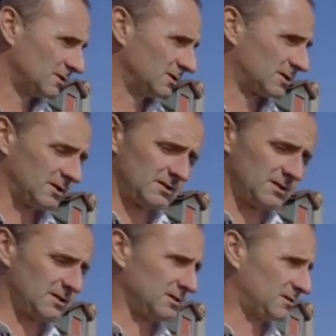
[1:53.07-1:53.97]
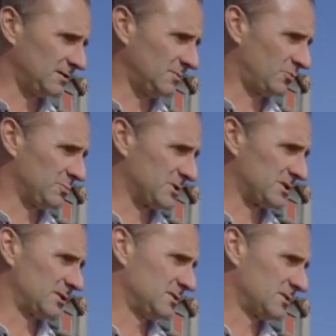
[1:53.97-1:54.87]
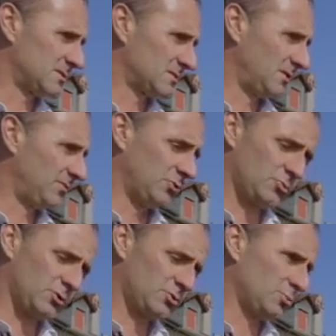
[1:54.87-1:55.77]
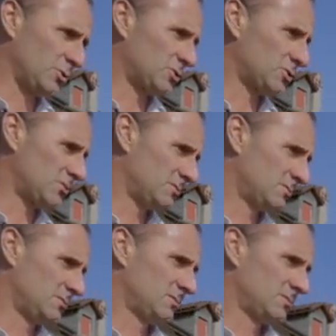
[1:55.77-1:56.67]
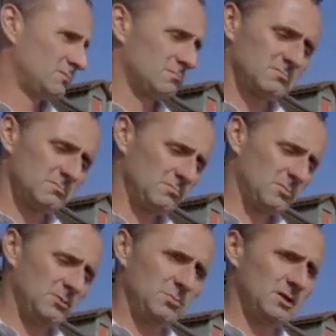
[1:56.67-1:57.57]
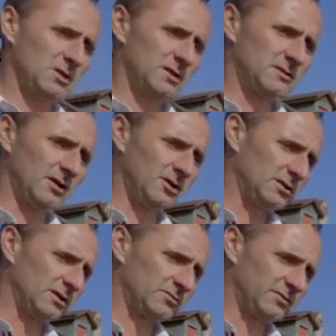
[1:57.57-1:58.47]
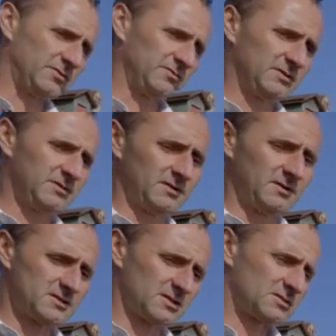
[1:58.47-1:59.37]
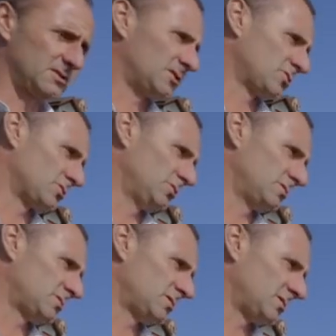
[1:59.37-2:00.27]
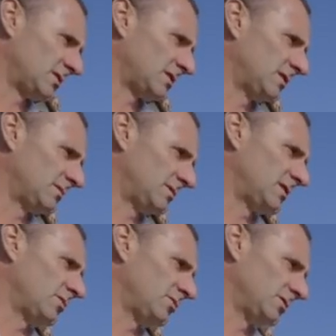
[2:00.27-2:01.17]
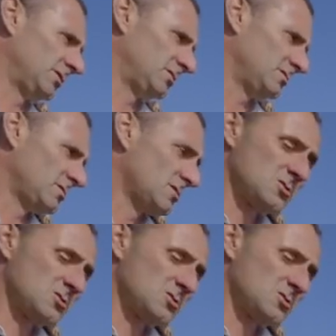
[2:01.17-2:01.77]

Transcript: It can die any time from a sickness. If it works too much, maybe he gets tired after 50, 60 years old and can die earlier.